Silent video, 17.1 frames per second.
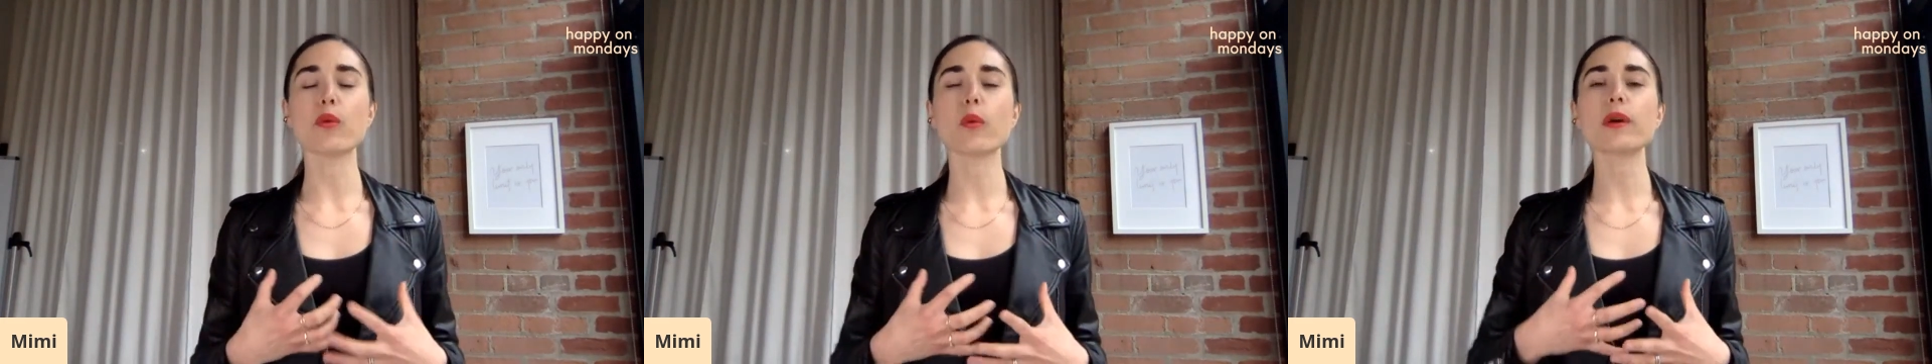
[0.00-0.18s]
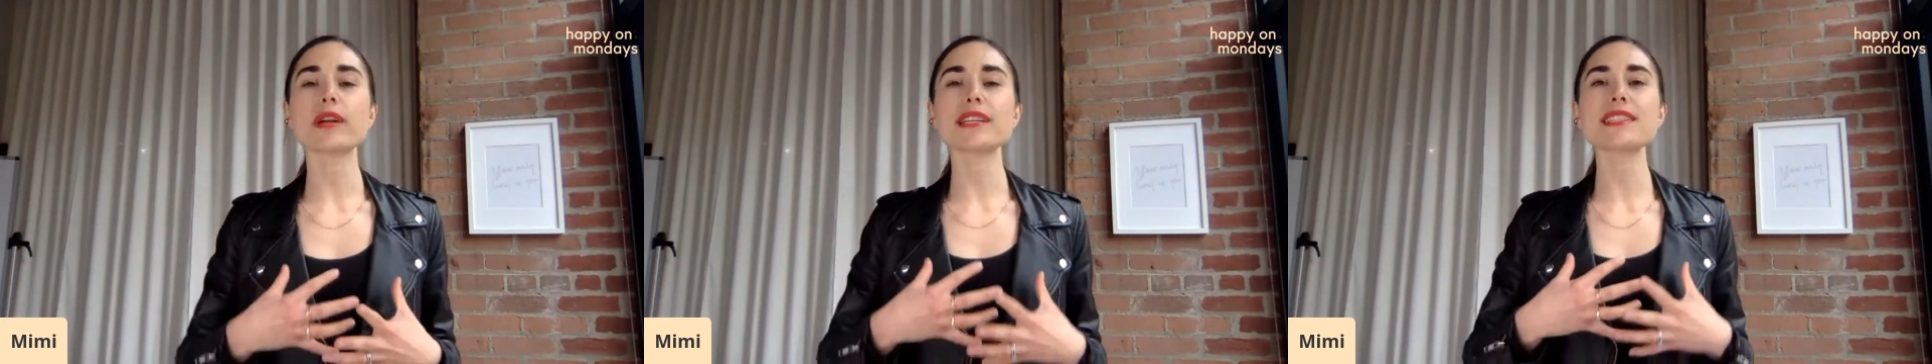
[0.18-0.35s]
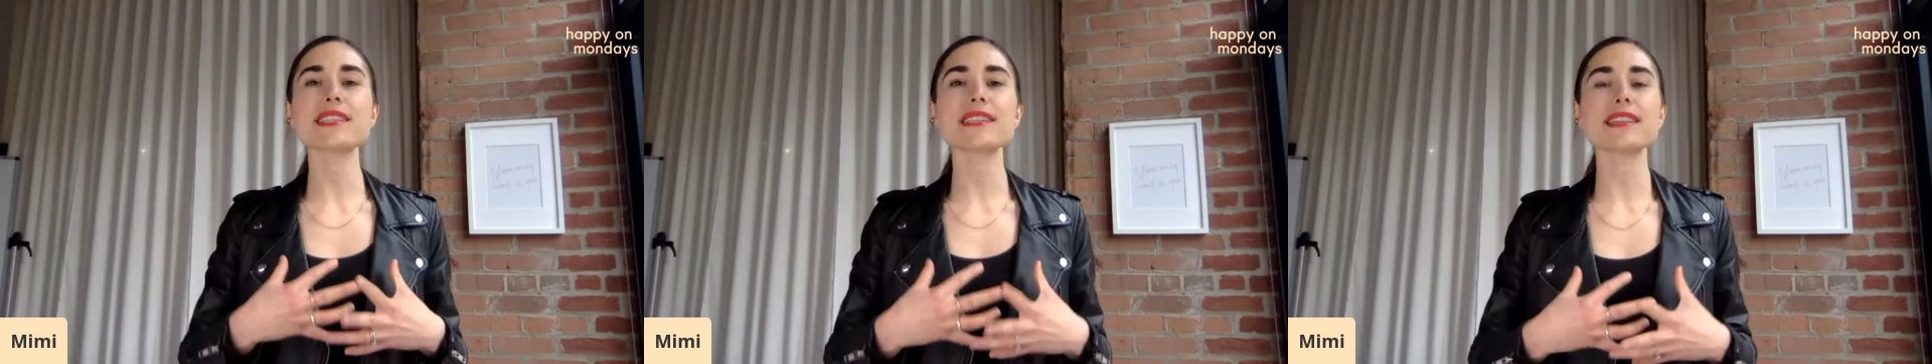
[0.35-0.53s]

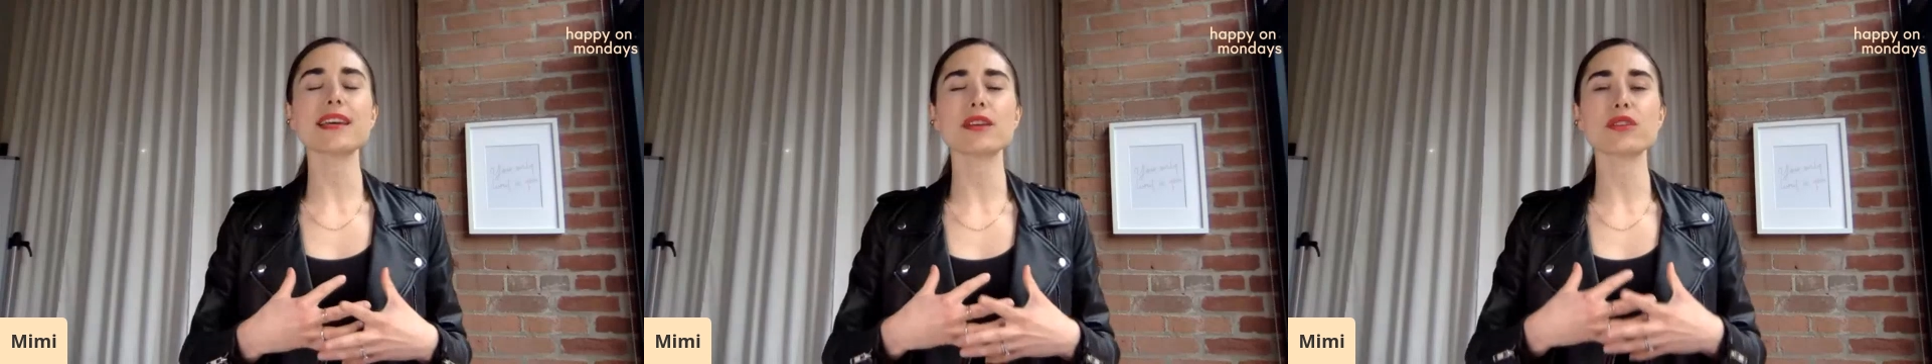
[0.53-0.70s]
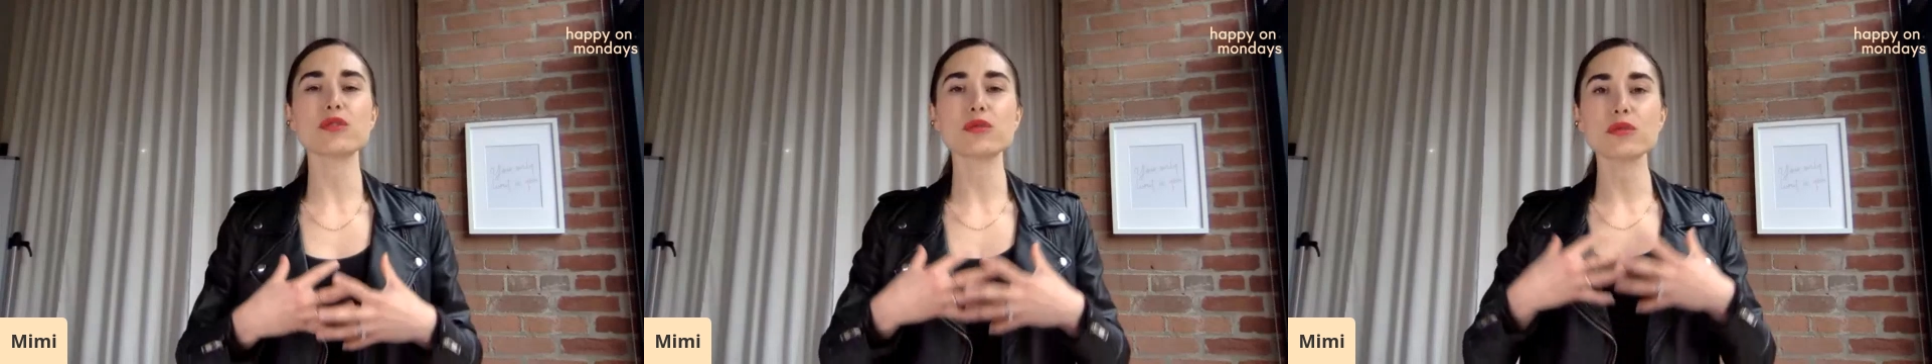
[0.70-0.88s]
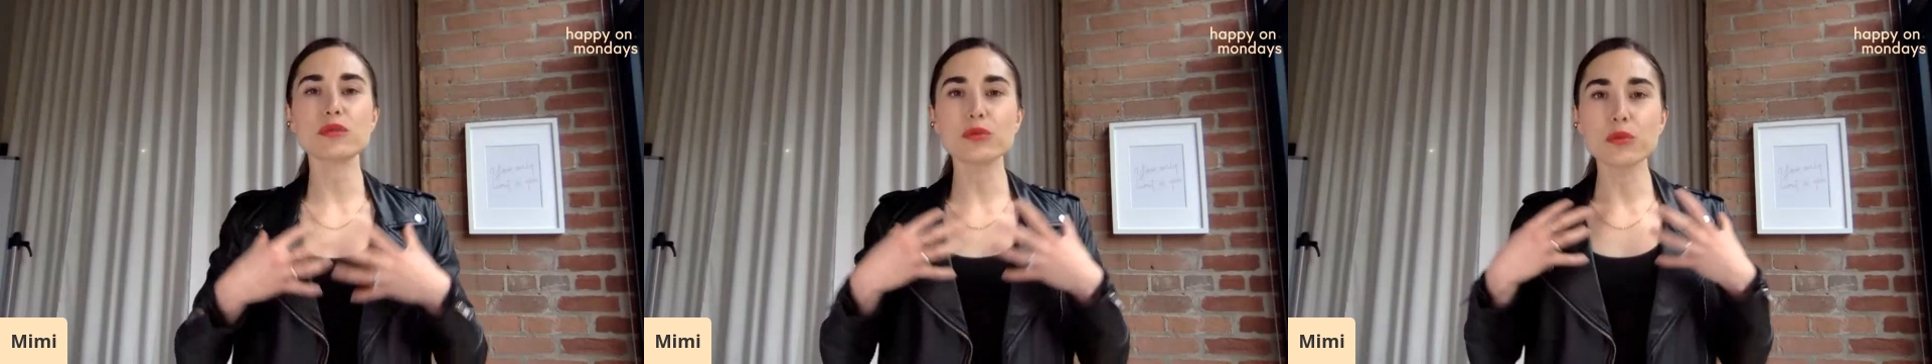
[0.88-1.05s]
What is it that
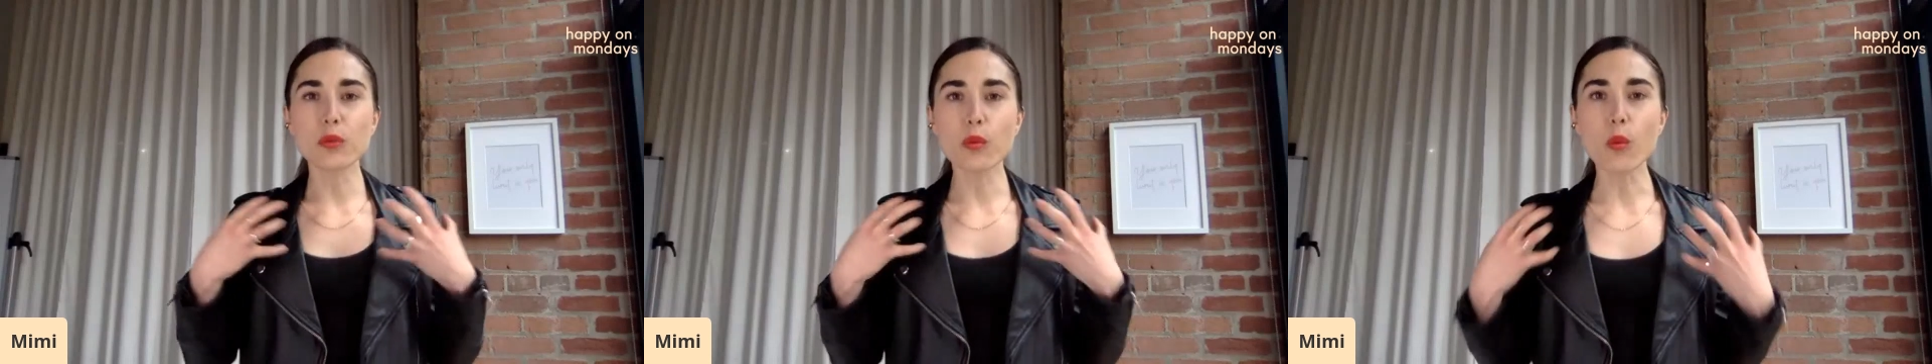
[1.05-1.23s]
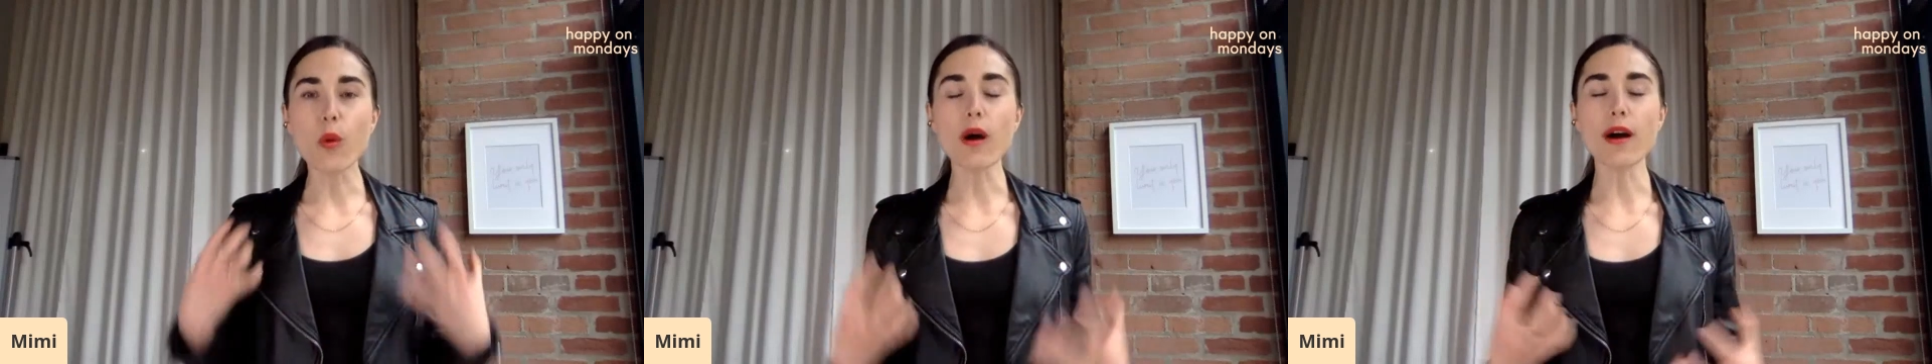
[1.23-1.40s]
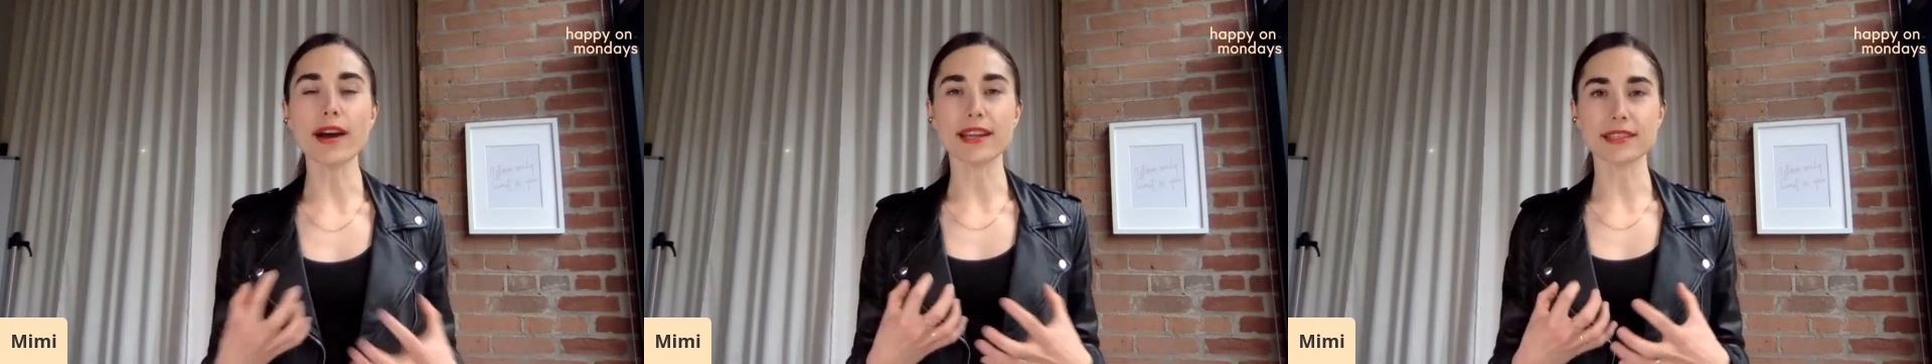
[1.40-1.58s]
you
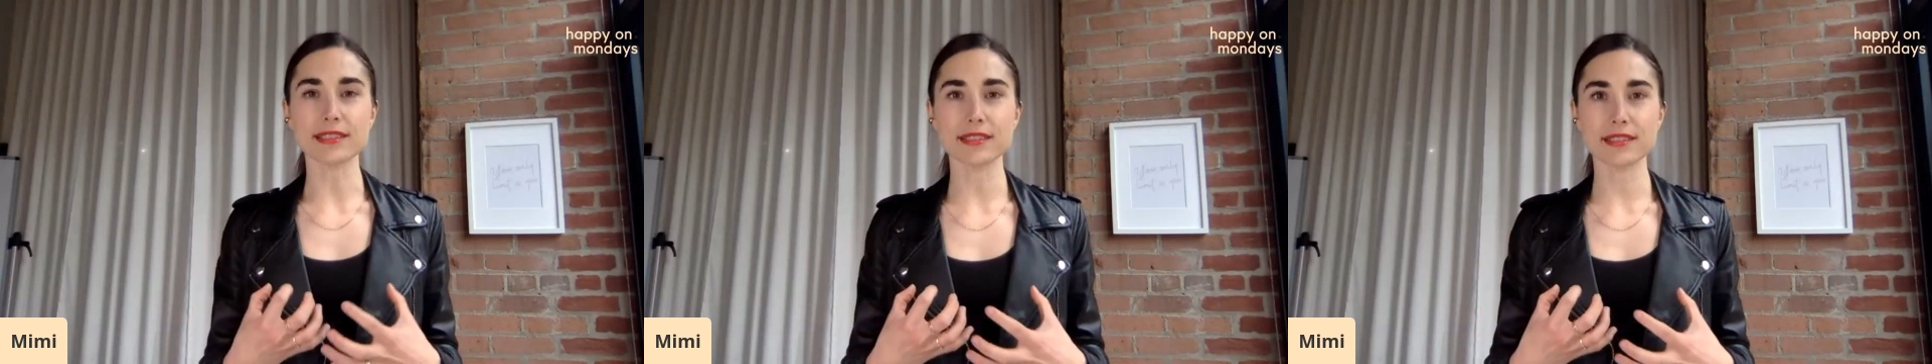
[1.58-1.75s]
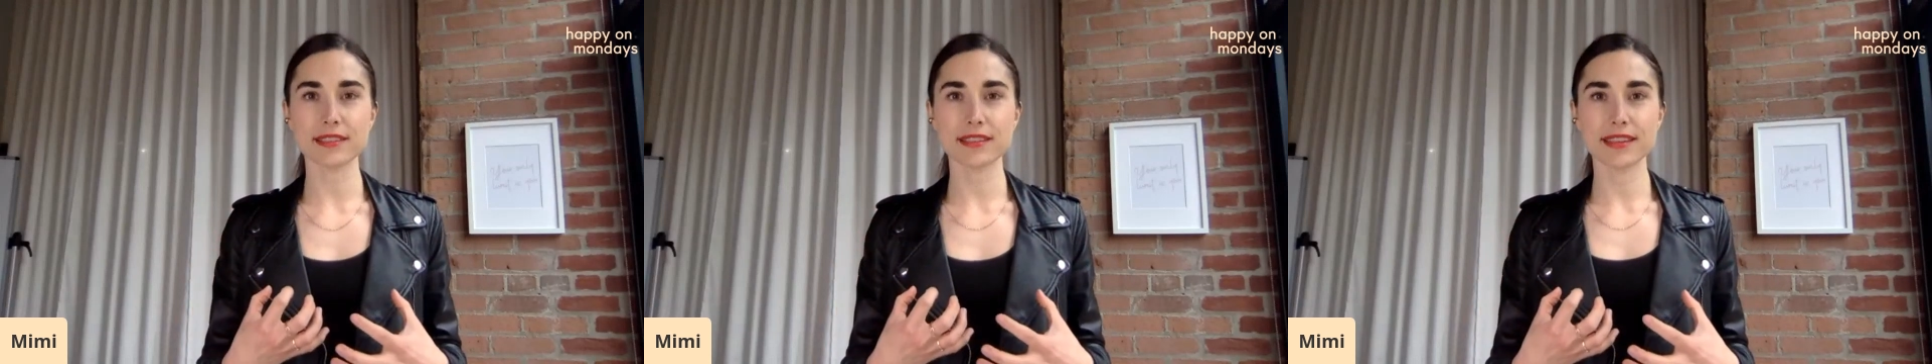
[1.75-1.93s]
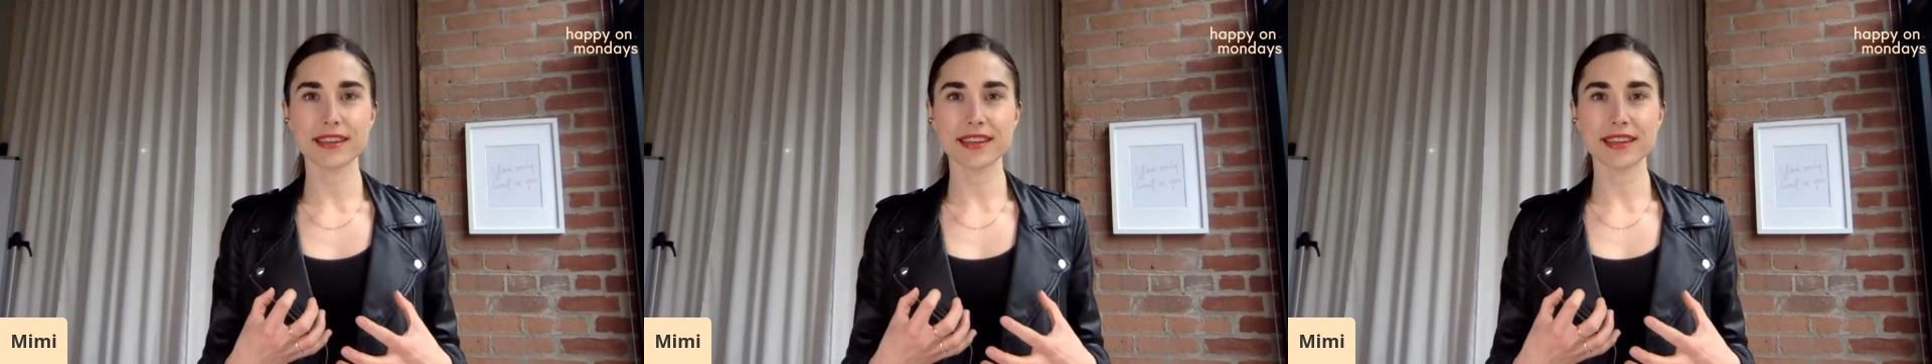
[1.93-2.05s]
want?